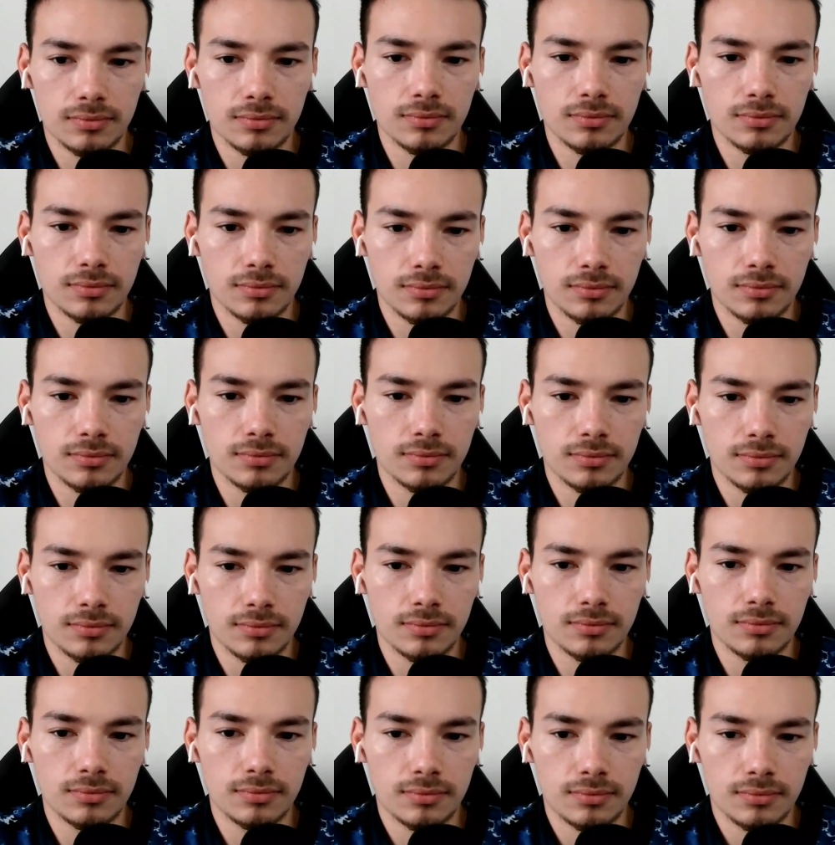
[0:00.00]

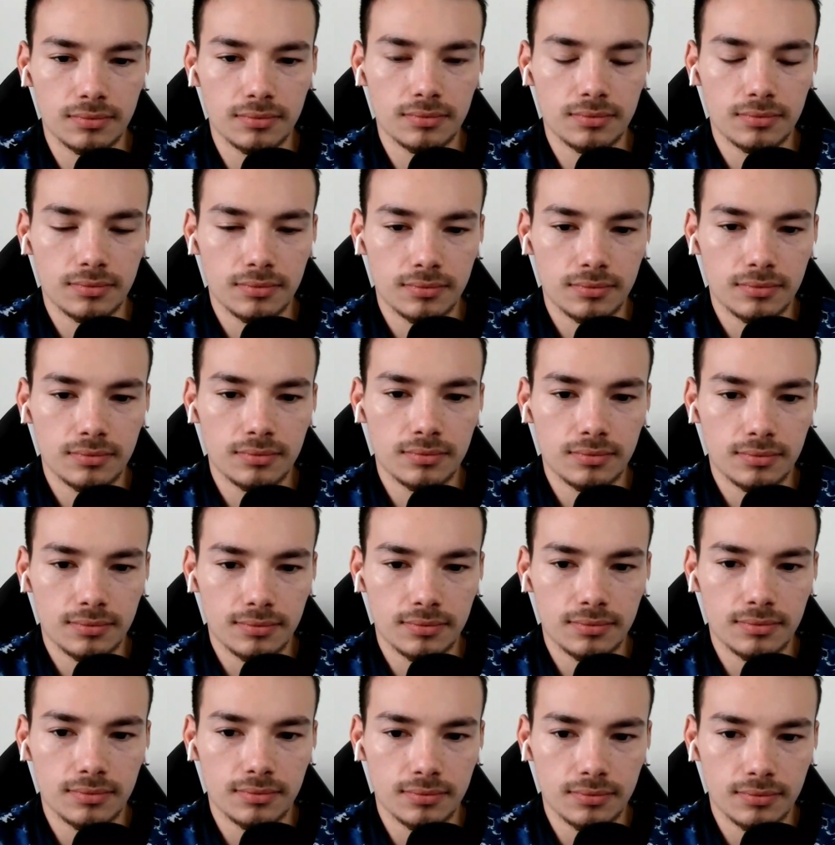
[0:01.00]

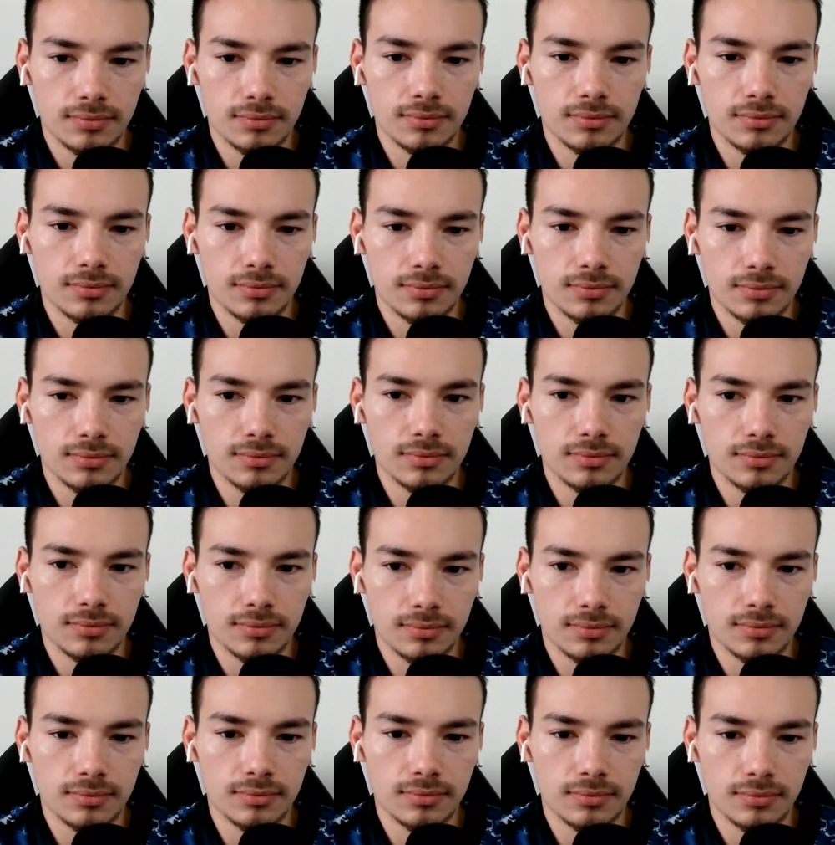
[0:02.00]

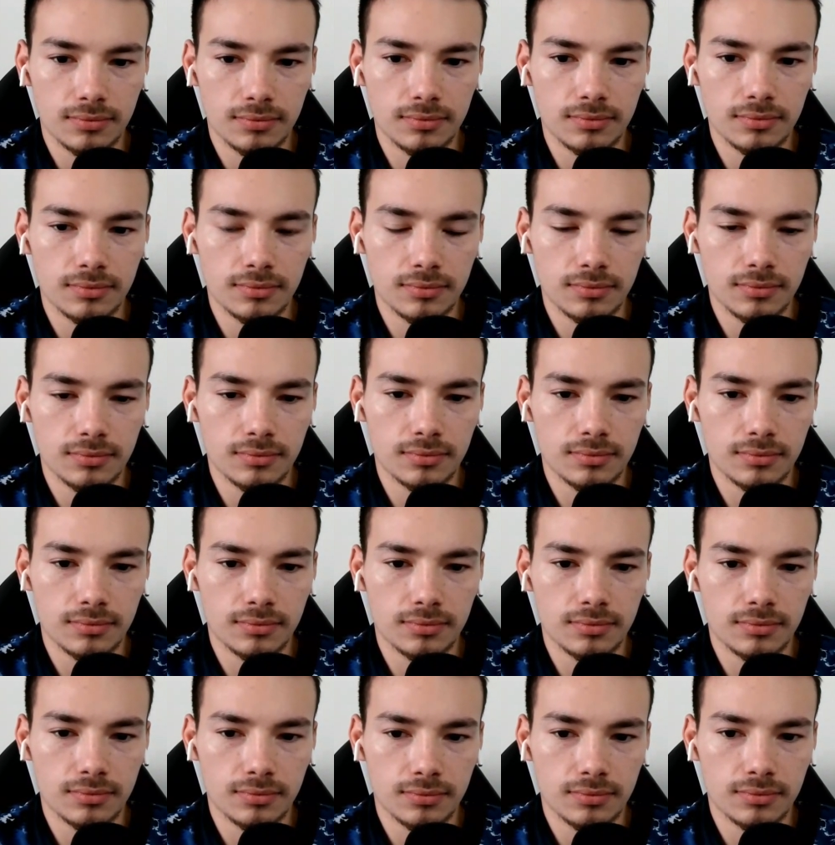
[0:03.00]

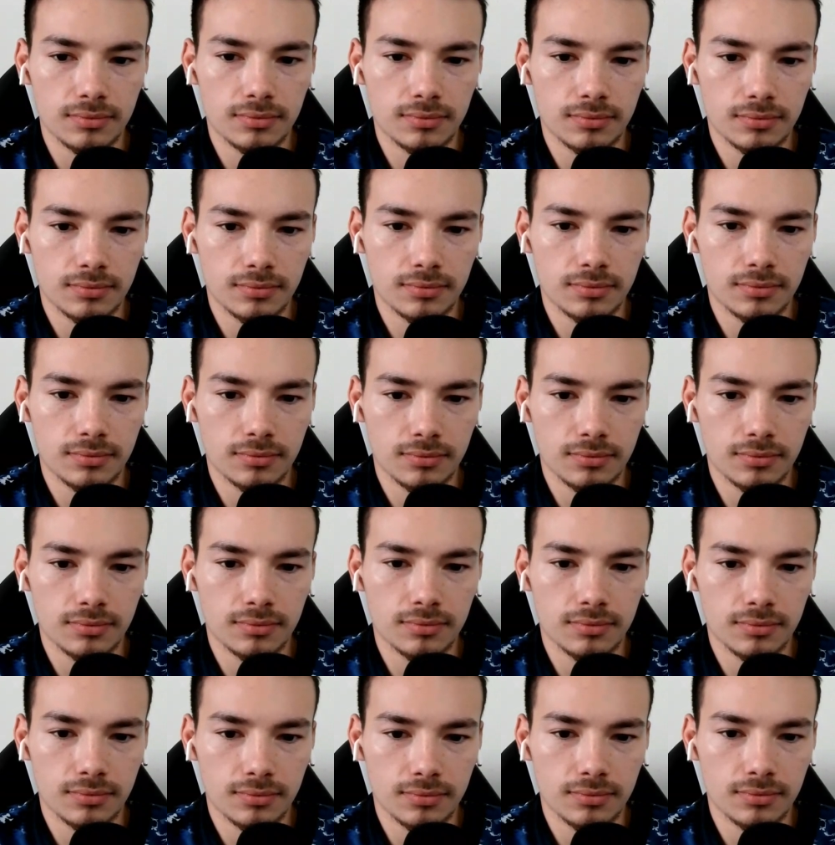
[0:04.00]

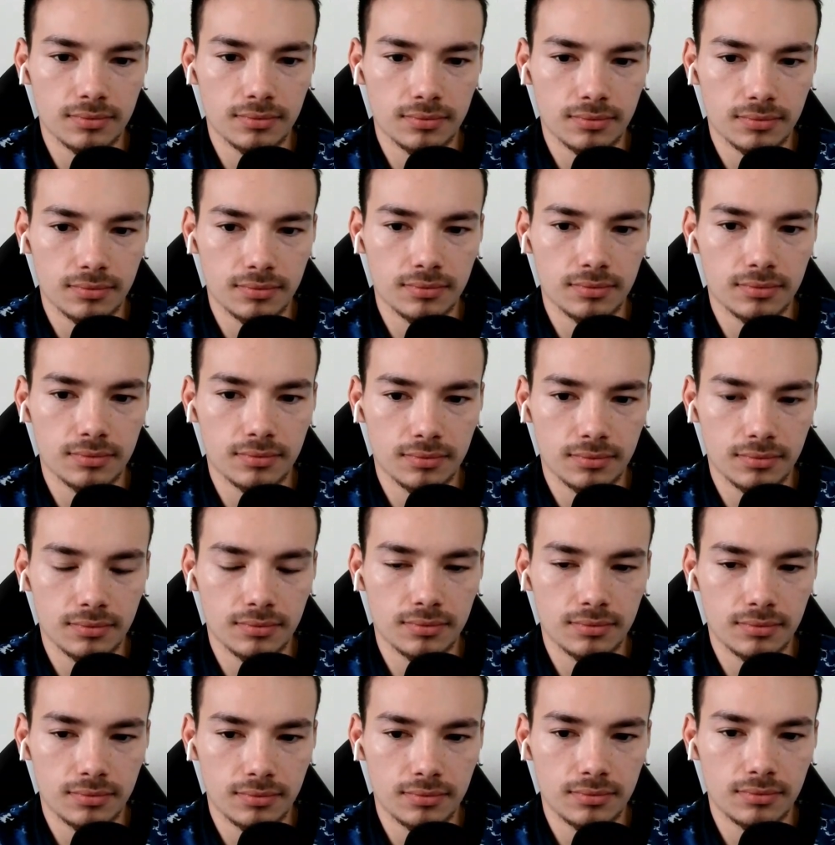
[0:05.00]

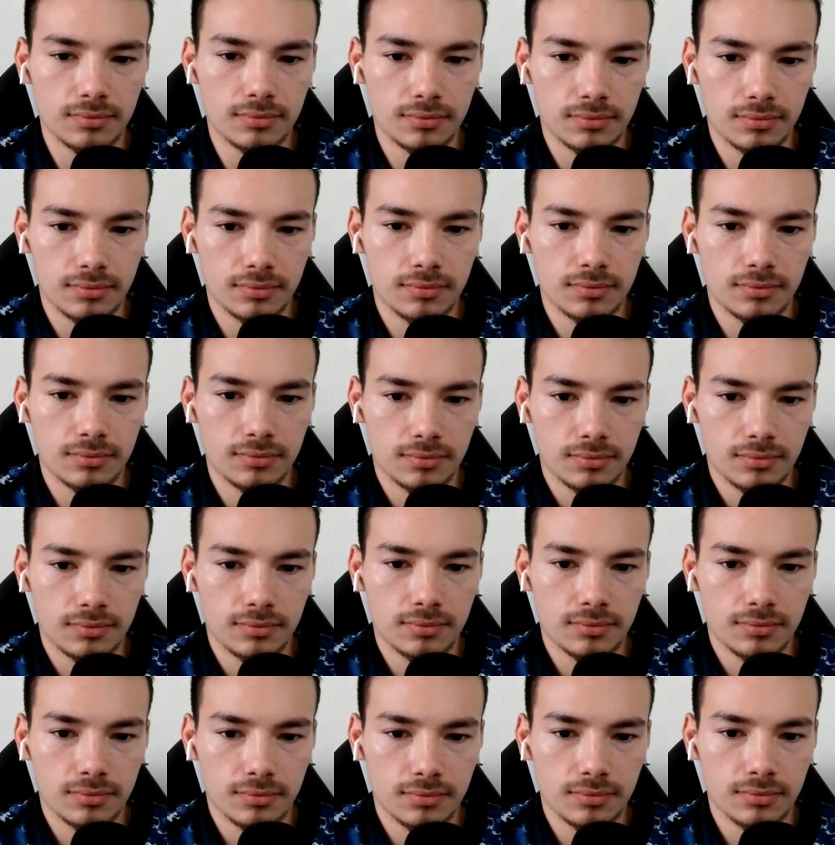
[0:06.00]

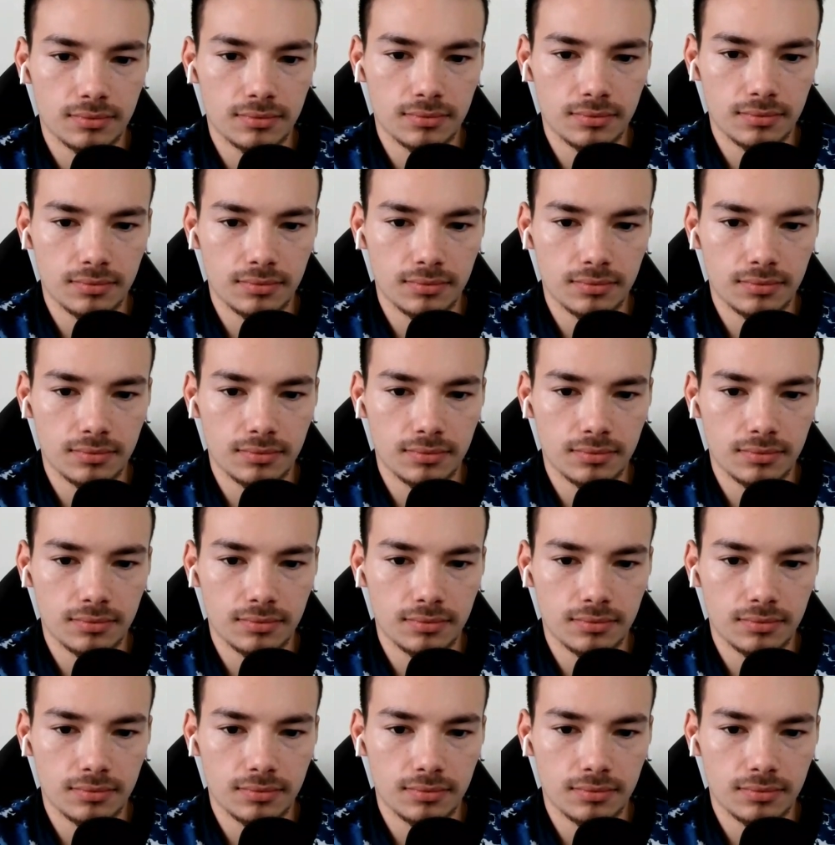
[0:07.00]
No words are spoken by the person on screen.